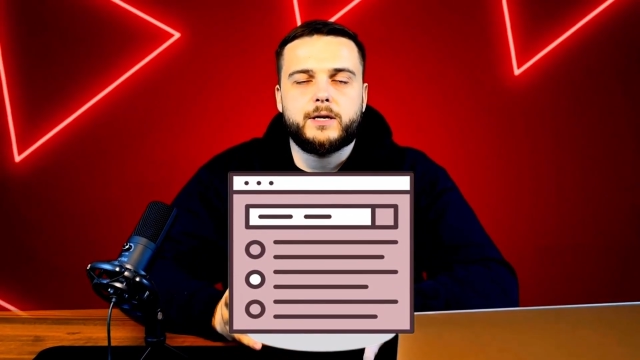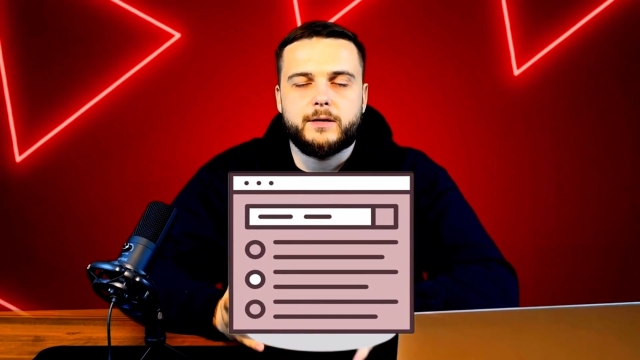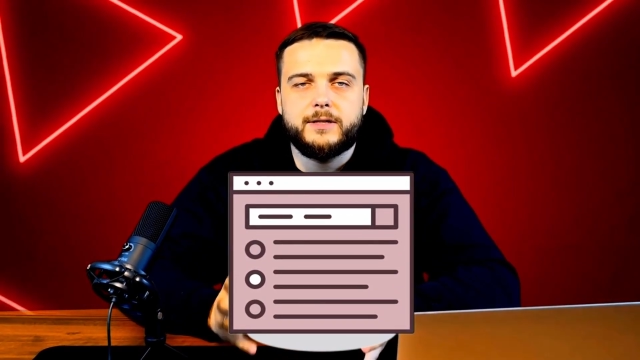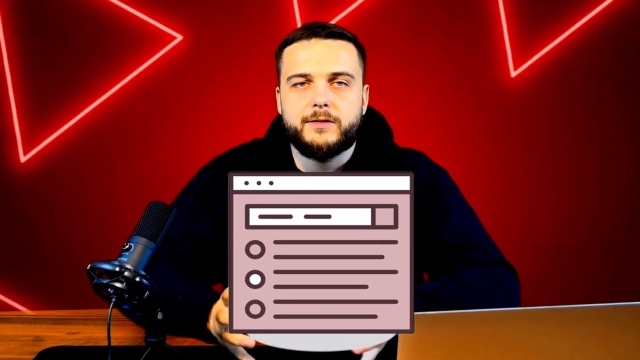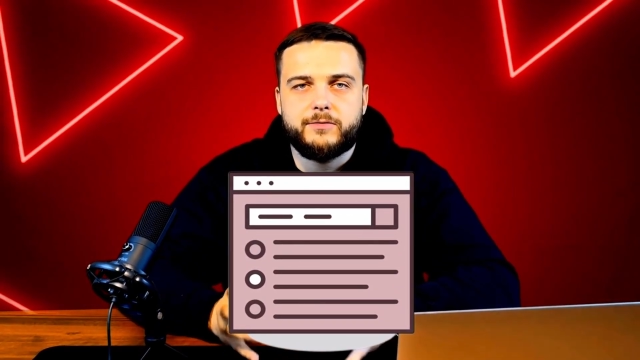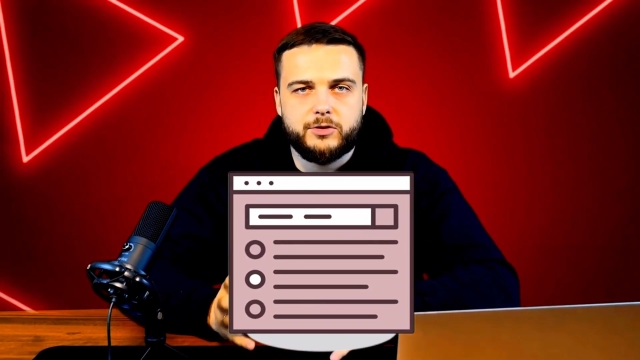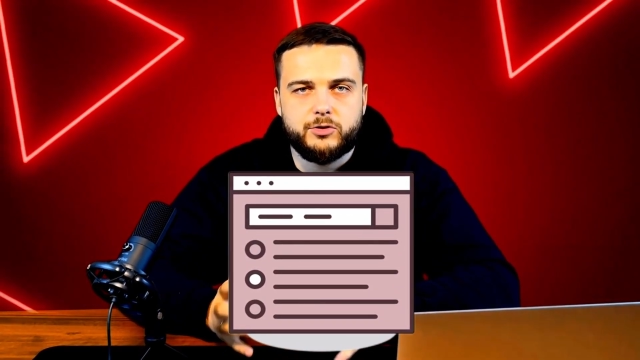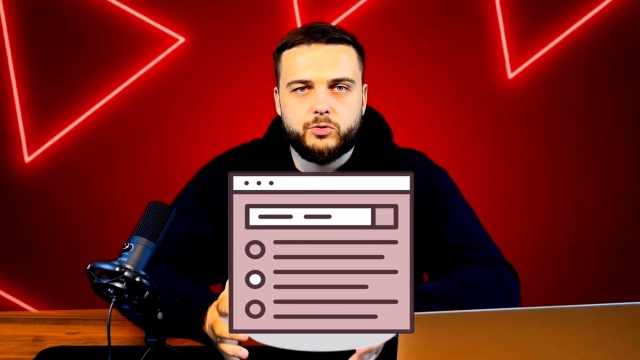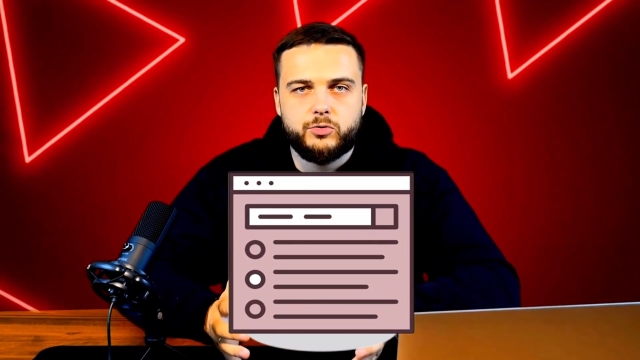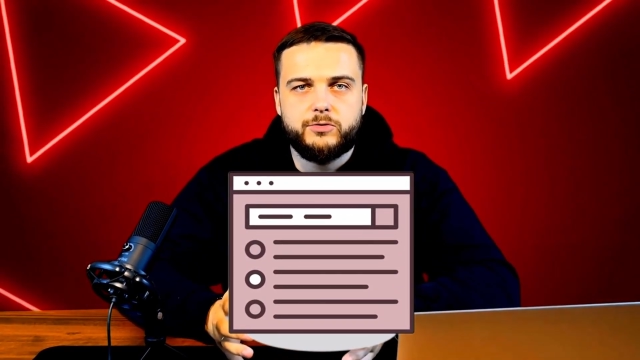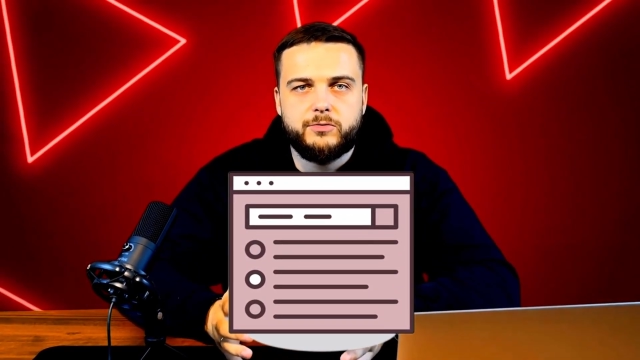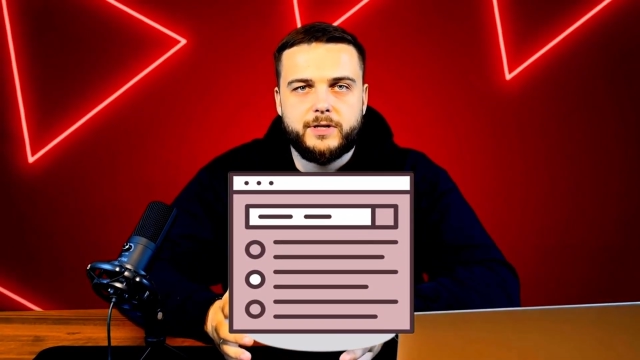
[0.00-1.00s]
different
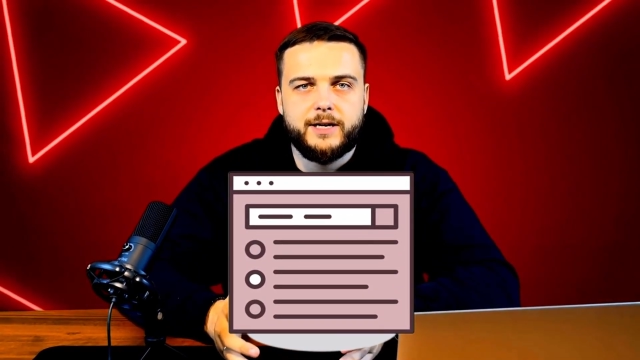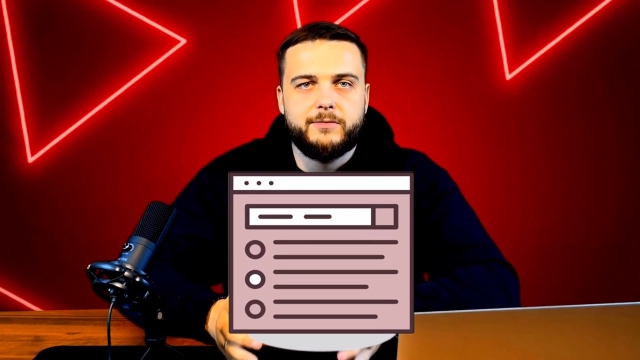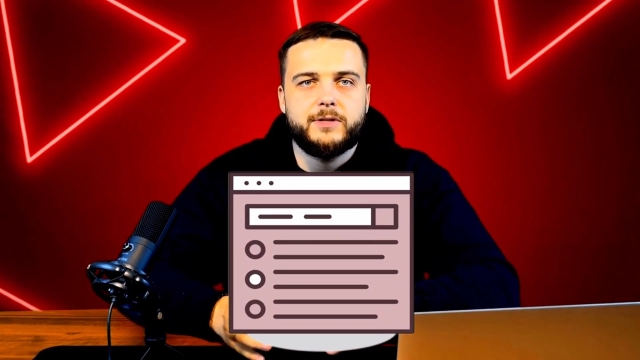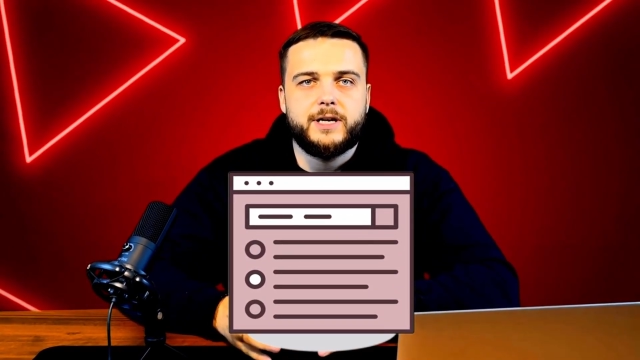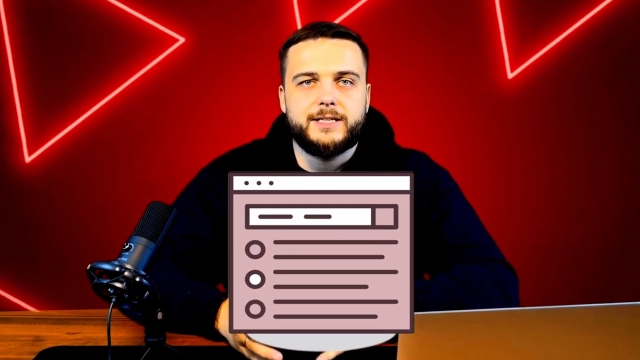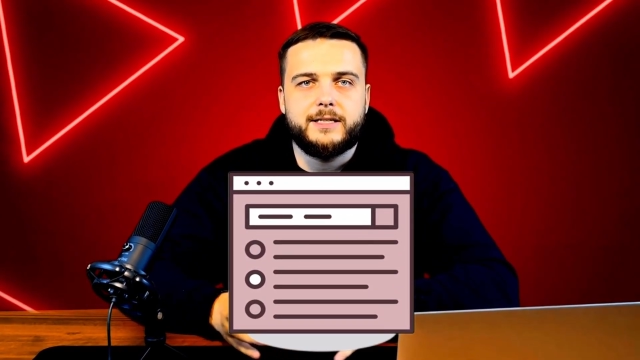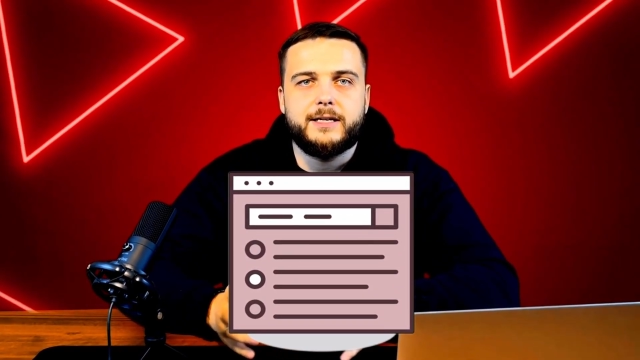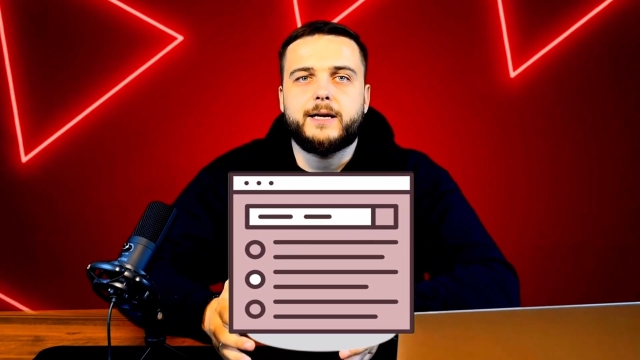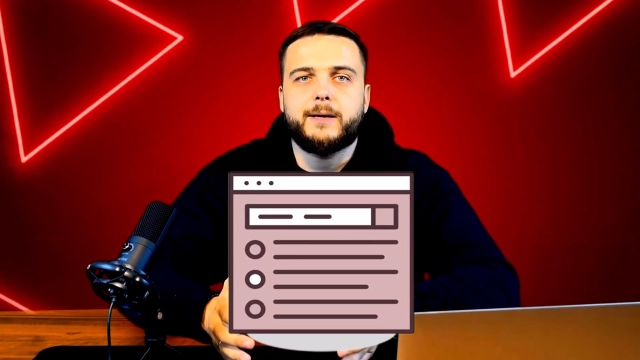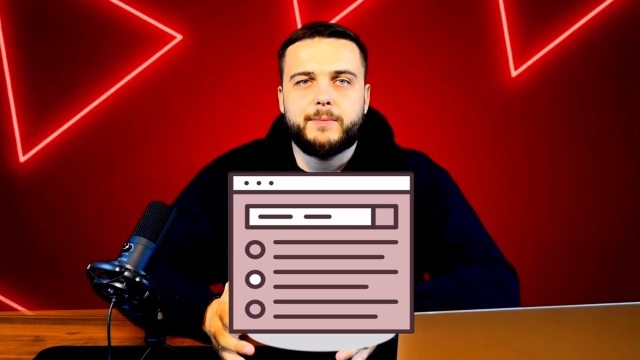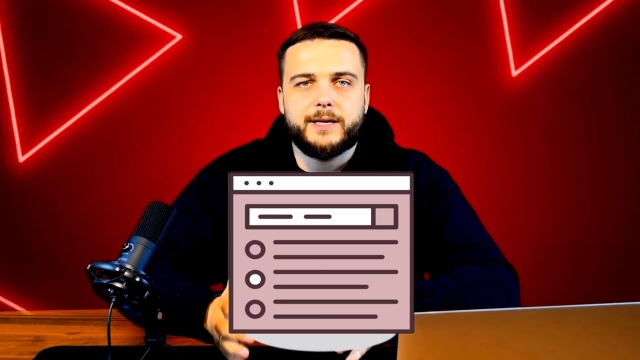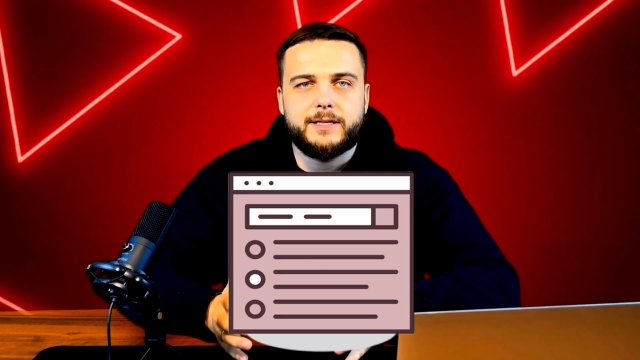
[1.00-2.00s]
goals for advertising
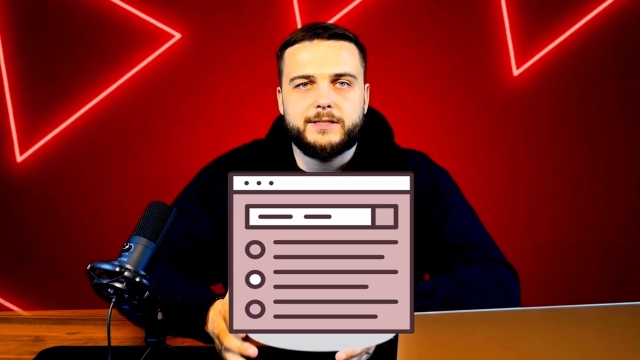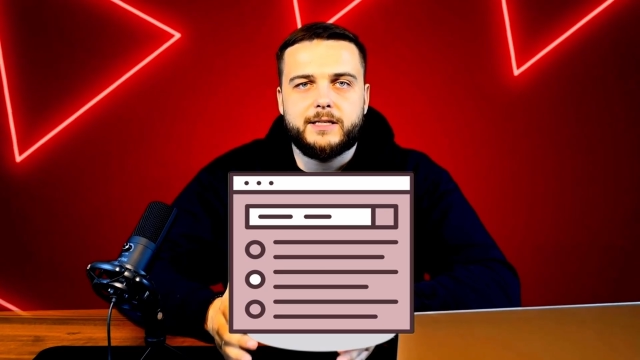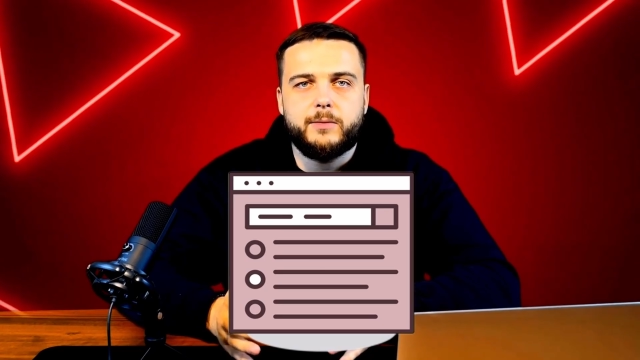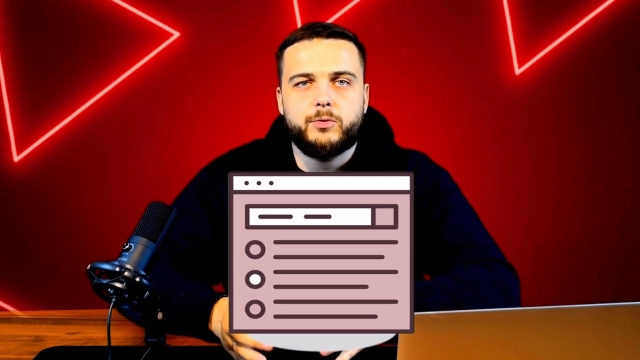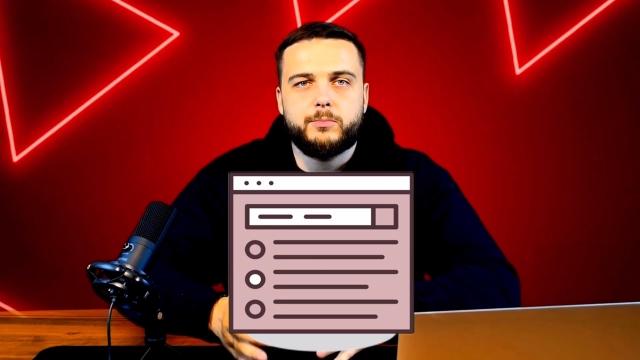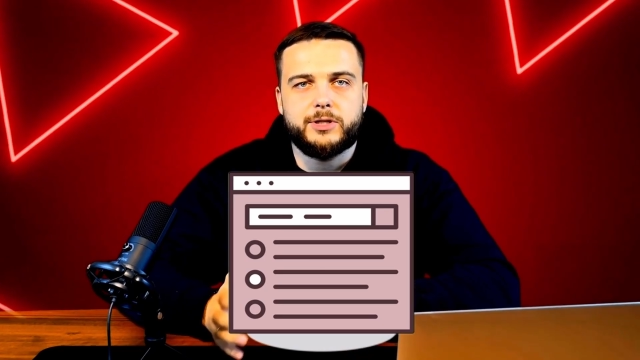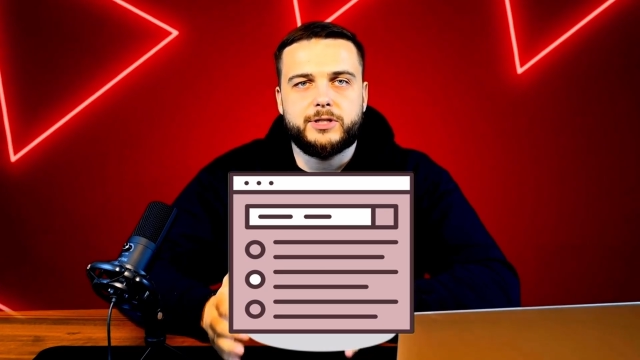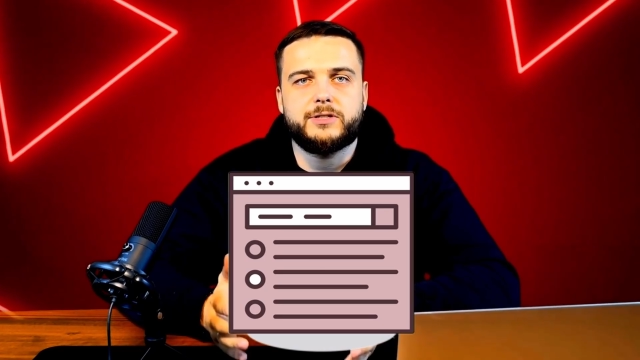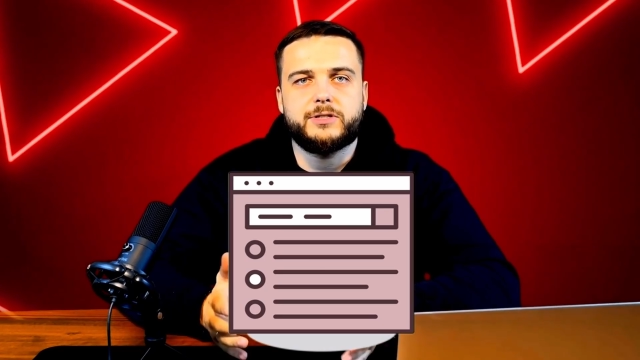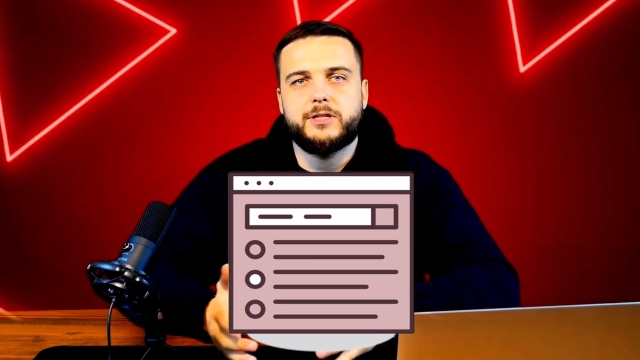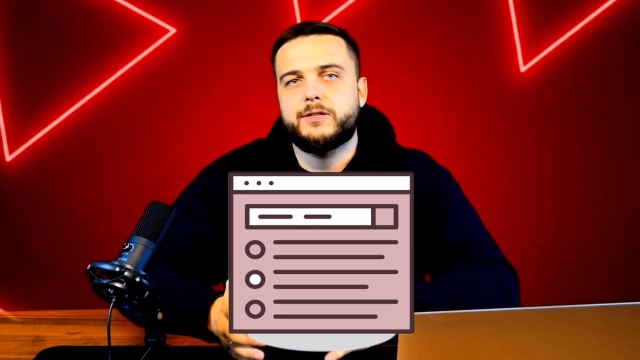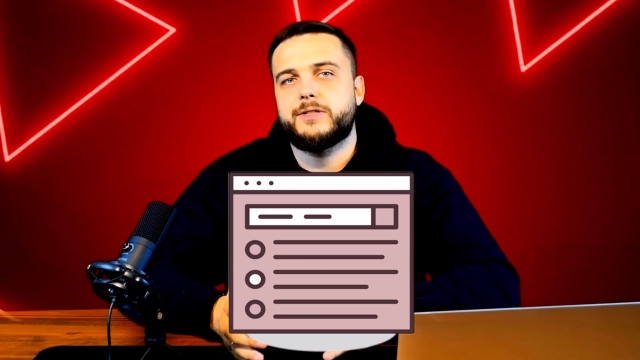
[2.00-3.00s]
campaigns that will be considered